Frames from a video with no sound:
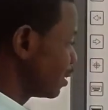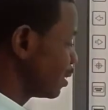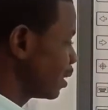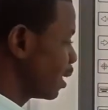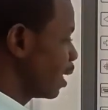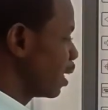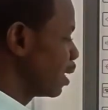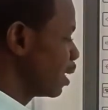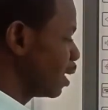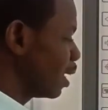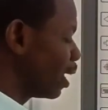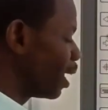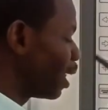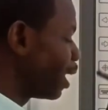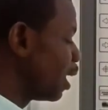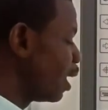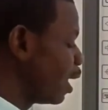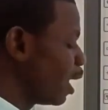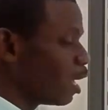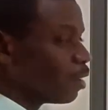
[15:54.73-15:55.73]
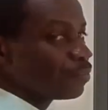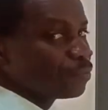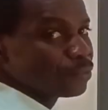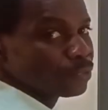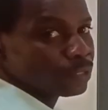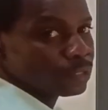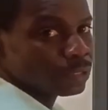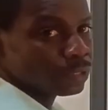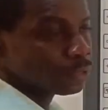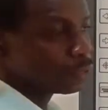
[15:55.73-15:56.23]
10,
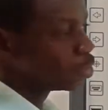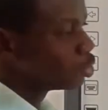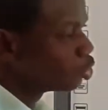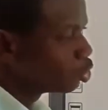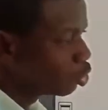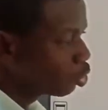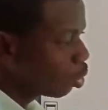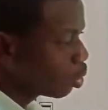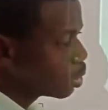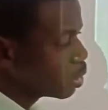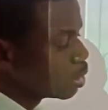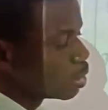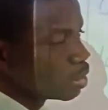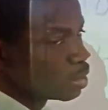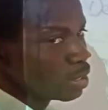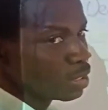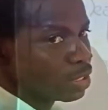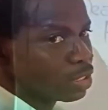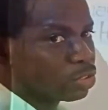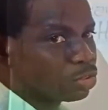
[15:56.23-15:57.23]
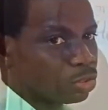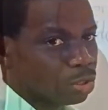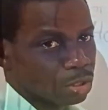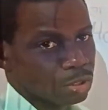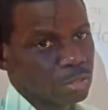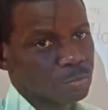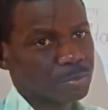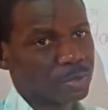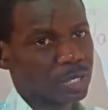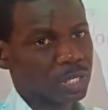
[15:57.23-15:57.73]
11 just in the
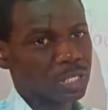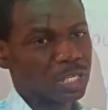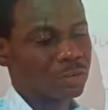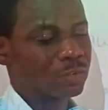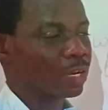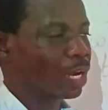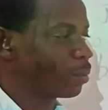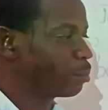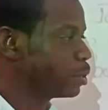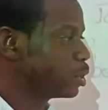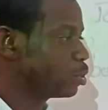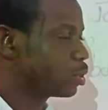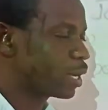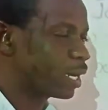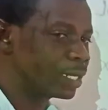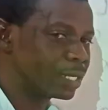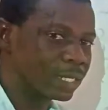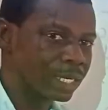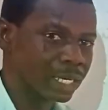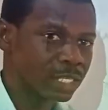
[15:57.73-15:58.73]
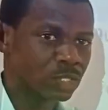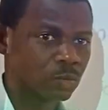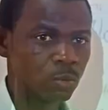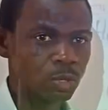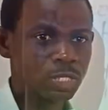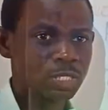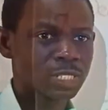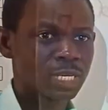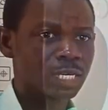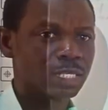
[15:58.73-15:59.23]
introductory paragraph. I mean, you can guess
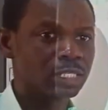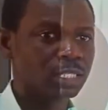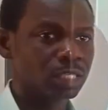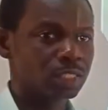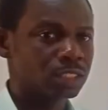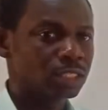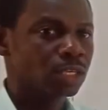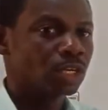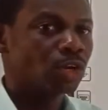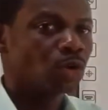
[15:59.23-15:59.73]
what this candidate